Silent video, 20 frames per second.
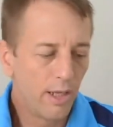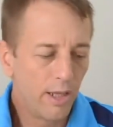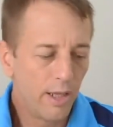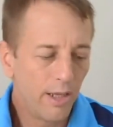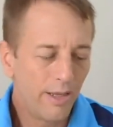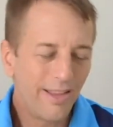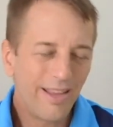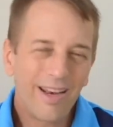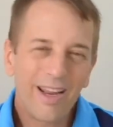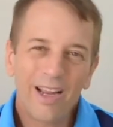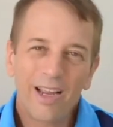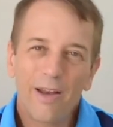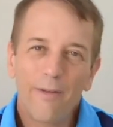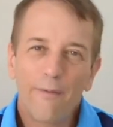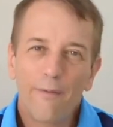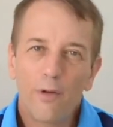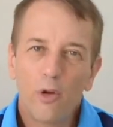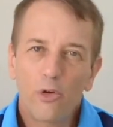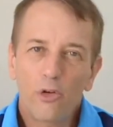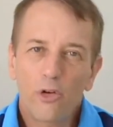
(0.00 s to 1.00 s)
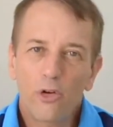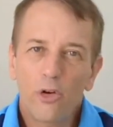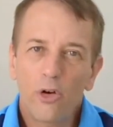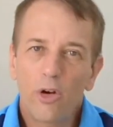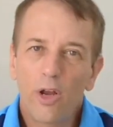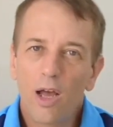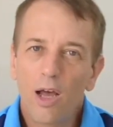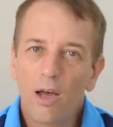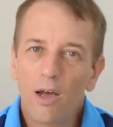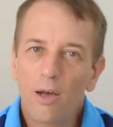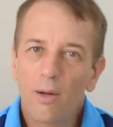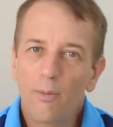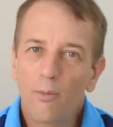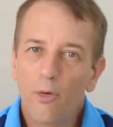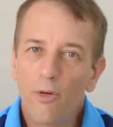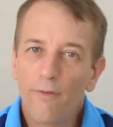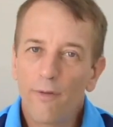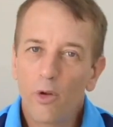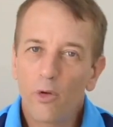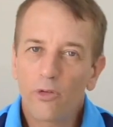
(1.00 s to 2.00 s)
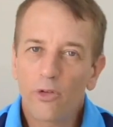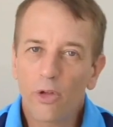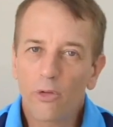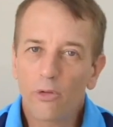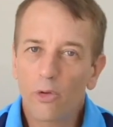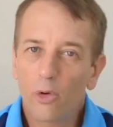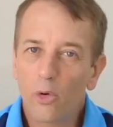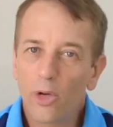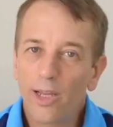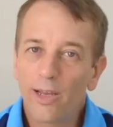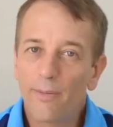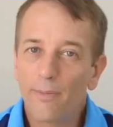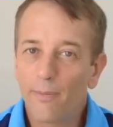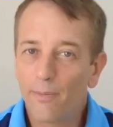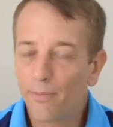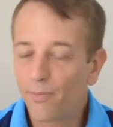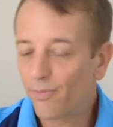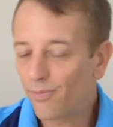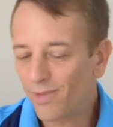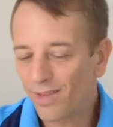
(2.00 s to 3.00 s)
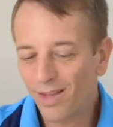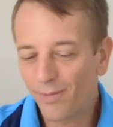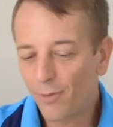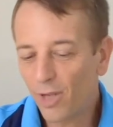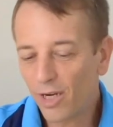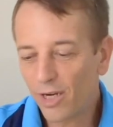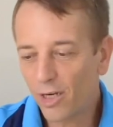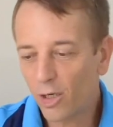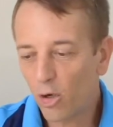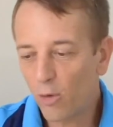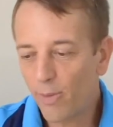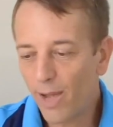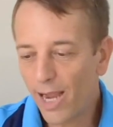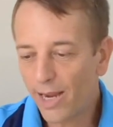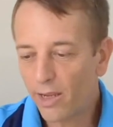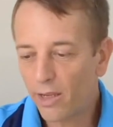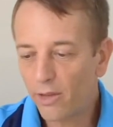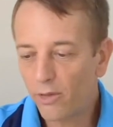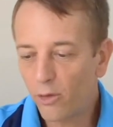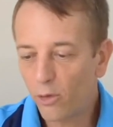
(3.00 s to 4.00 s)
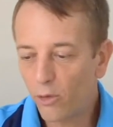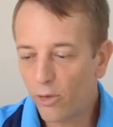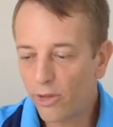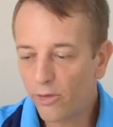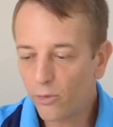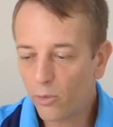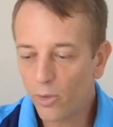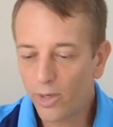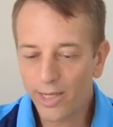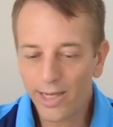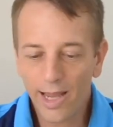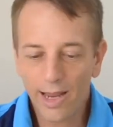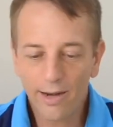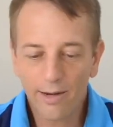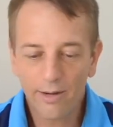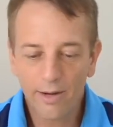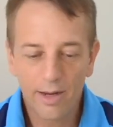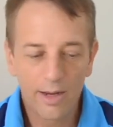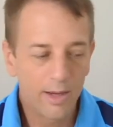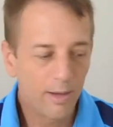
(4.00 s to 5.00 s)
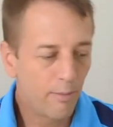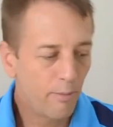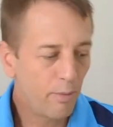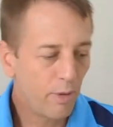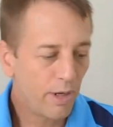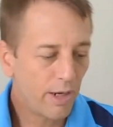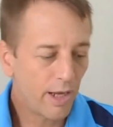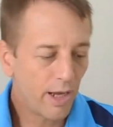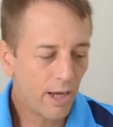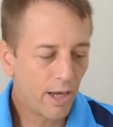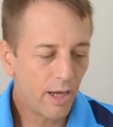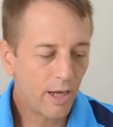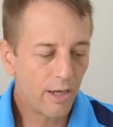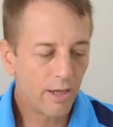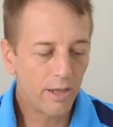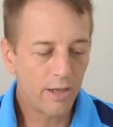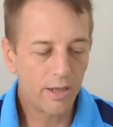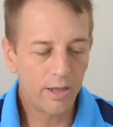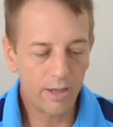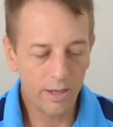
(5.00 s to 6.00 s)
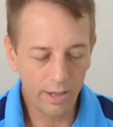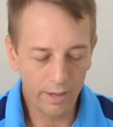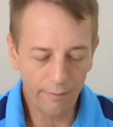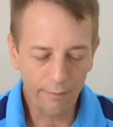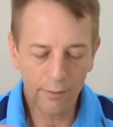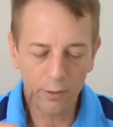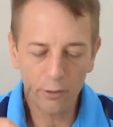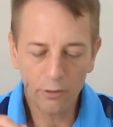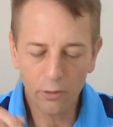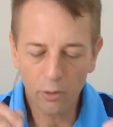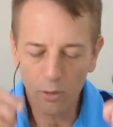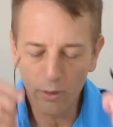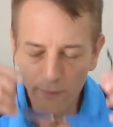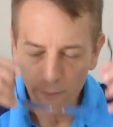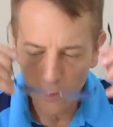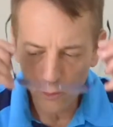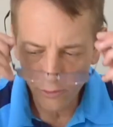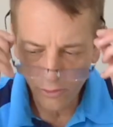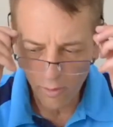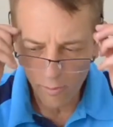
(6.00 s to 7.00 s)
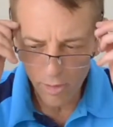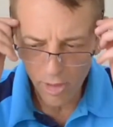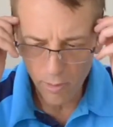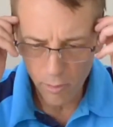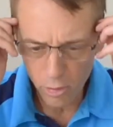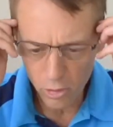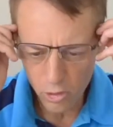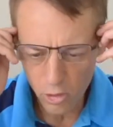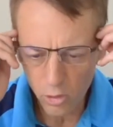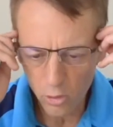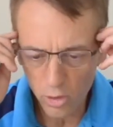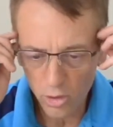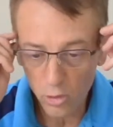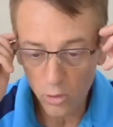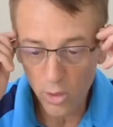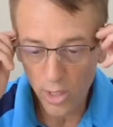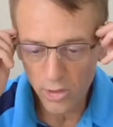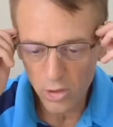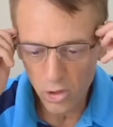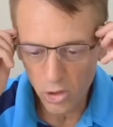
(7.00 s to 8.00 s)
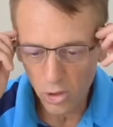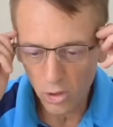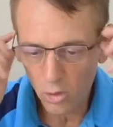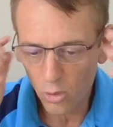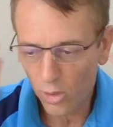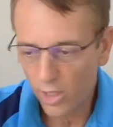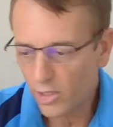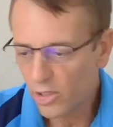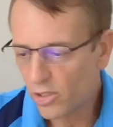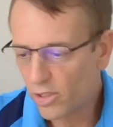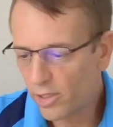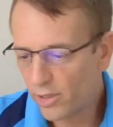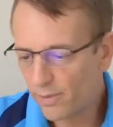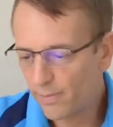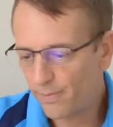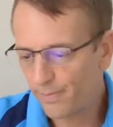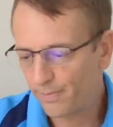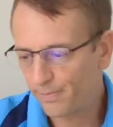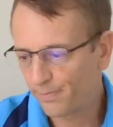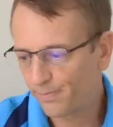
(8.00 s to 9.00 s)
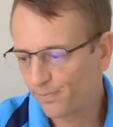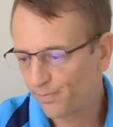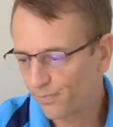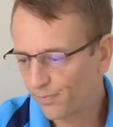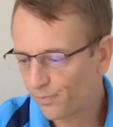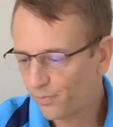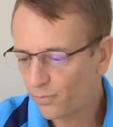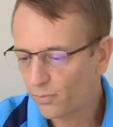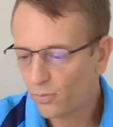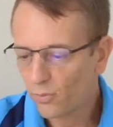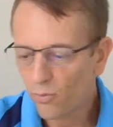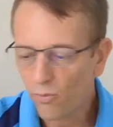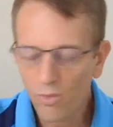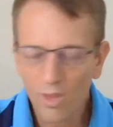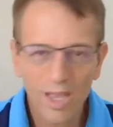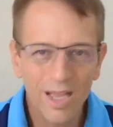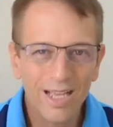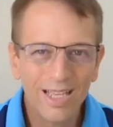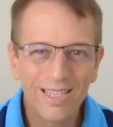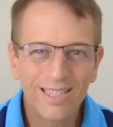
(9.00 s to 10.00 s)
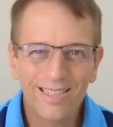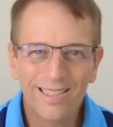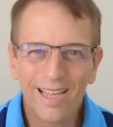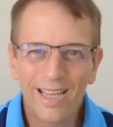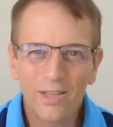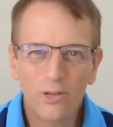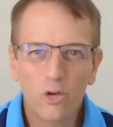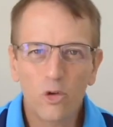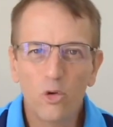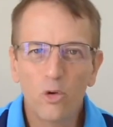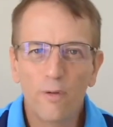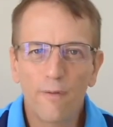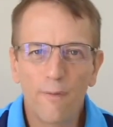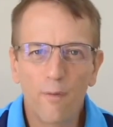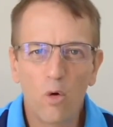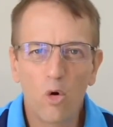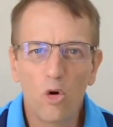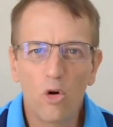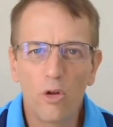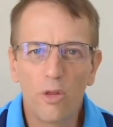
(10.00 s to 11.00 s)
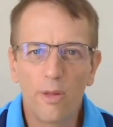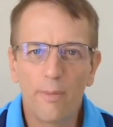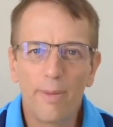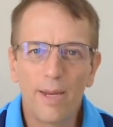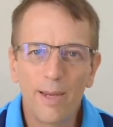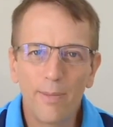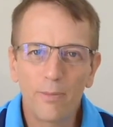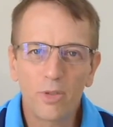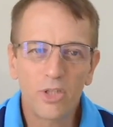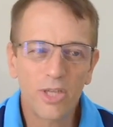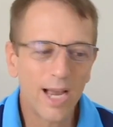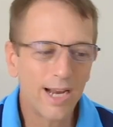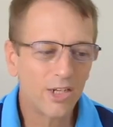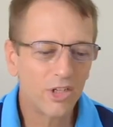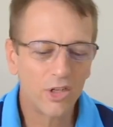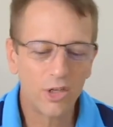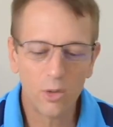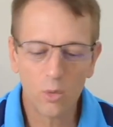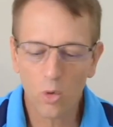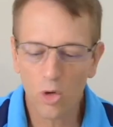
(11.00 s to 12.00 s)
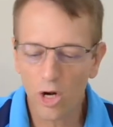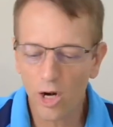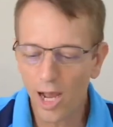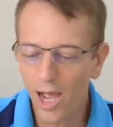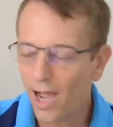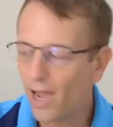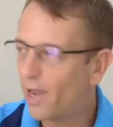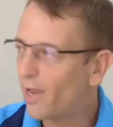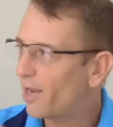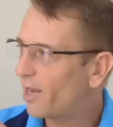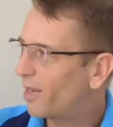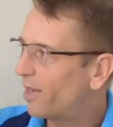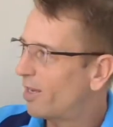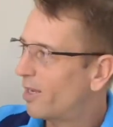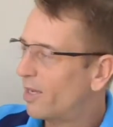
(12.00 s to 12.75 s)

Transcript: in future reviews, I'll do it. I'm not going to go back and do this one again, but in future reviews, I'll be able to address your question. Stay tuned for the beam section, where I